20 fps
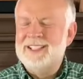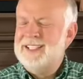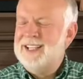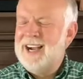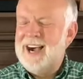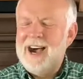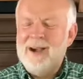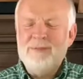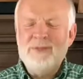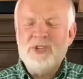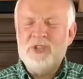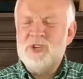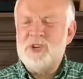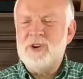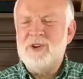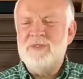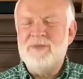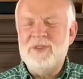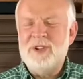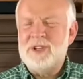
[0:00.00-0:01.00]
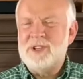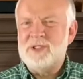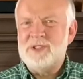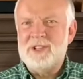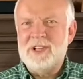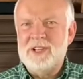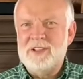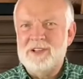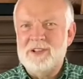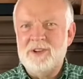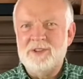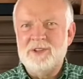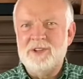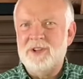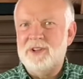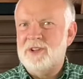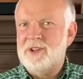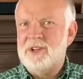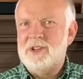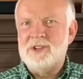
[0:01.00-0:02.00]
I'm sure if he just said, Go
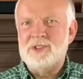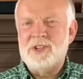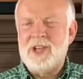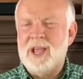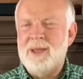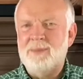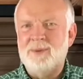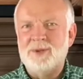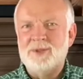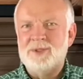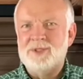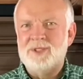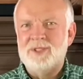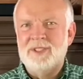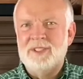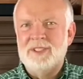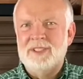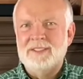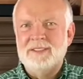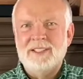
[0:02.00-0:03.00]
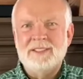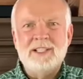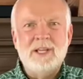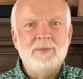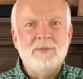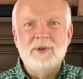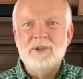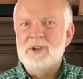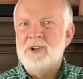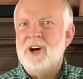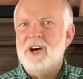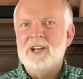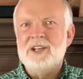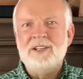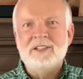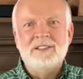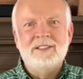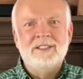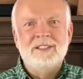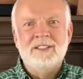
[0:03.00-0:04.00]
tell the disciples, that they would
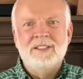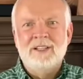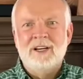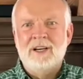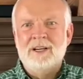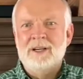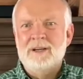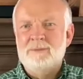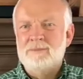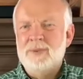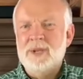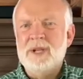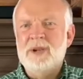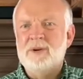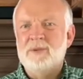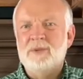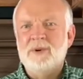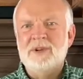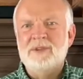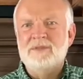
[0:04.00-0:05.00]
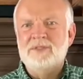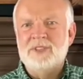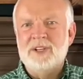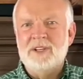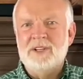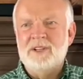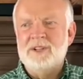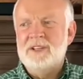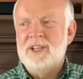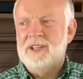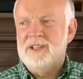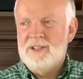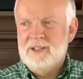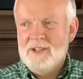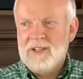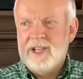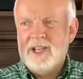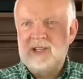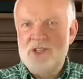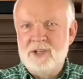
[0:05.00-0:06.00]
not, uh, Peter would have said, Okay, you
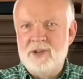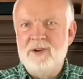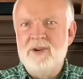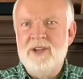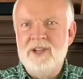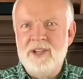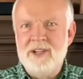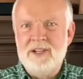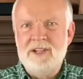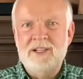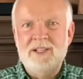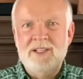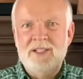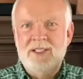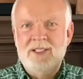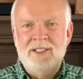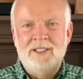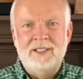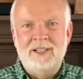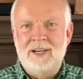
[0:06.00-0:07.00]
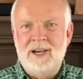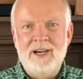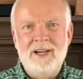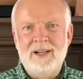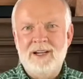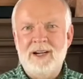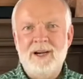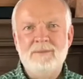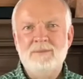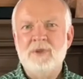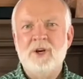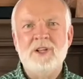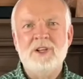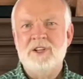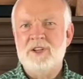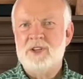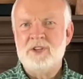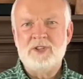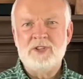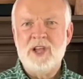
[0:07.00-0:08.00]
guys go ahead. I, I'm not a
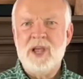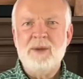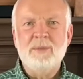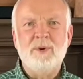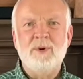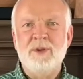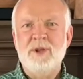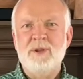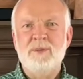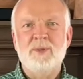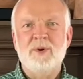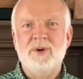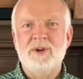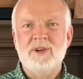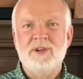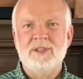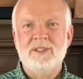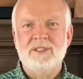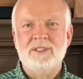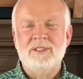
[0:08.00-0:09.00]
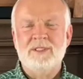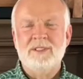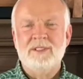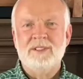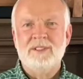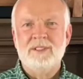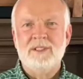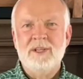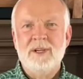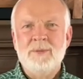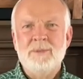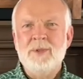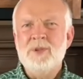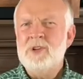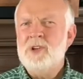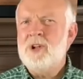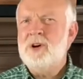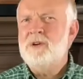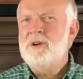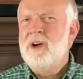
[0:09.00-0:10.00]
disciple anymore. But you
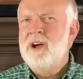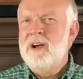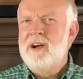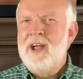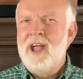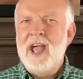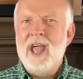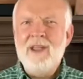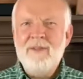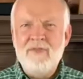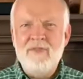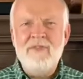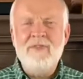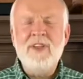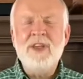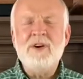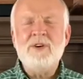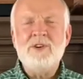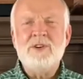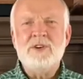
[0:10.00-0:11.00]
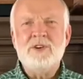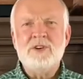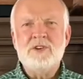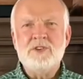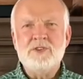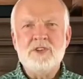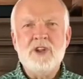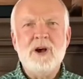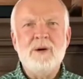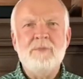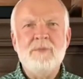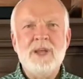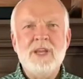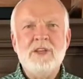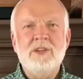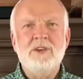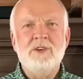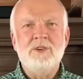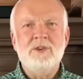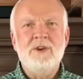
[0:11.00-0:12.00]
know, a failure does not
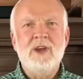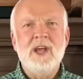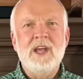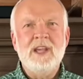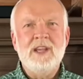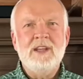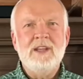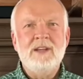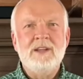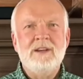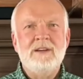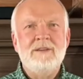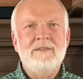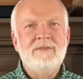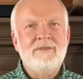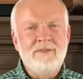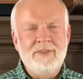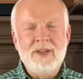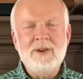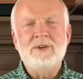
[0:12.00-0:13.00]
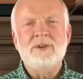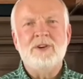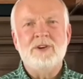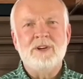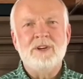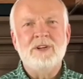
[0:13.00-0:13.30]
make you a failure.